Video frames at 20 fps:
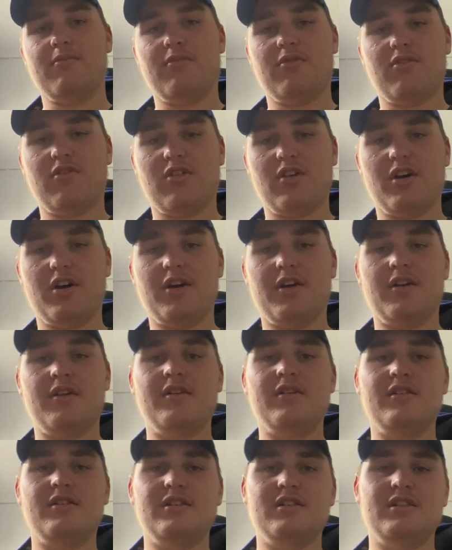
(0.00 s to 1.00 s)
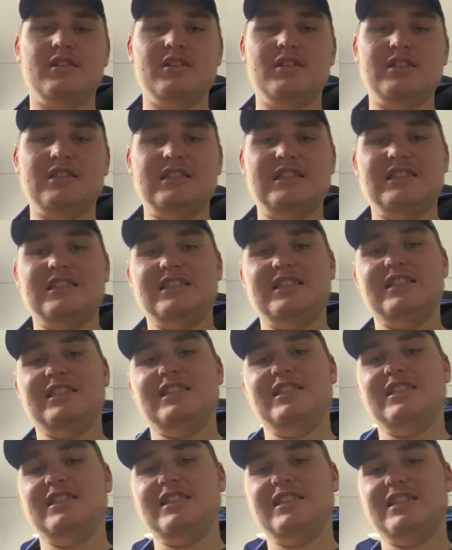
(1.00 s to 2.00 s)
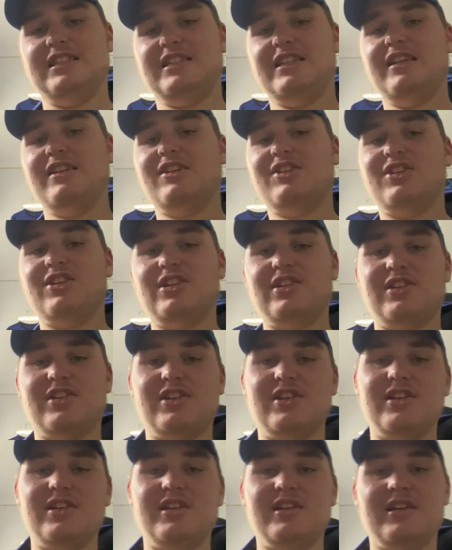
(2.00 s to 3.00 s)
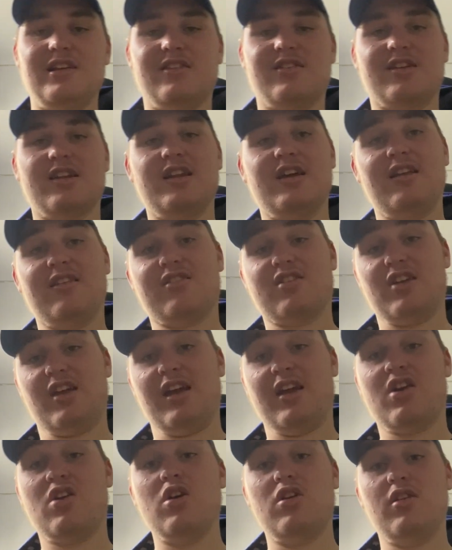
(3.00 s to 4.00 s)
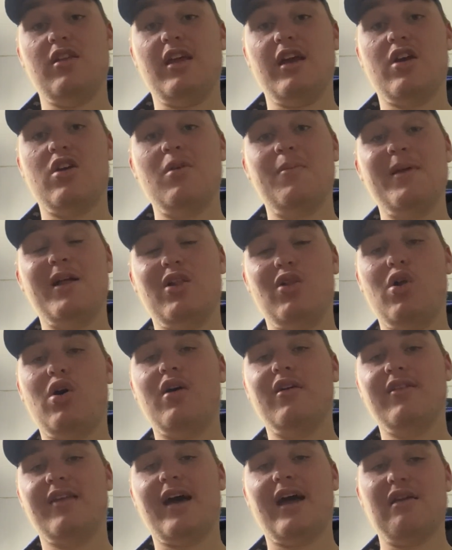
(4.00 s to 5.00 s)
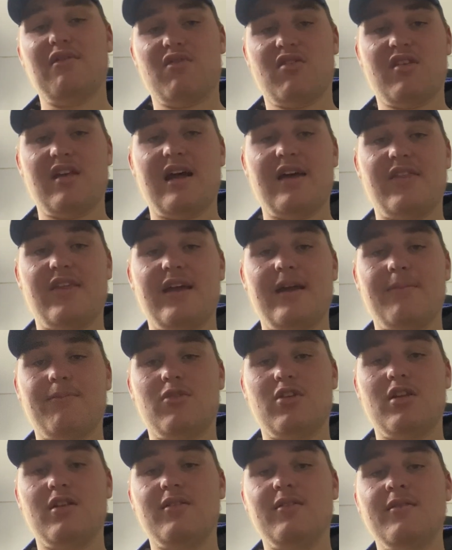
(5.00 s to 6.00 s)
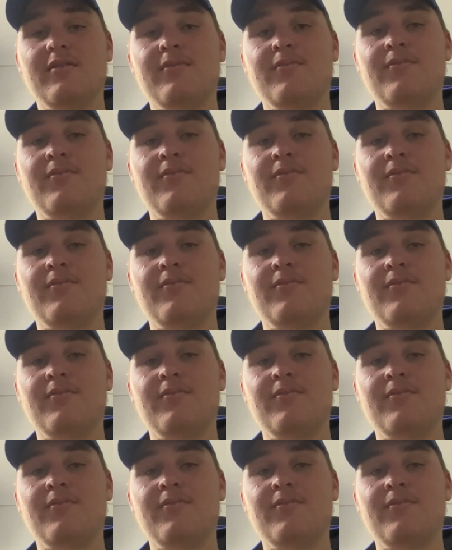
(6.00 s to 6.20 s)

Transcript: So yeah, it could be a long day for Southampton.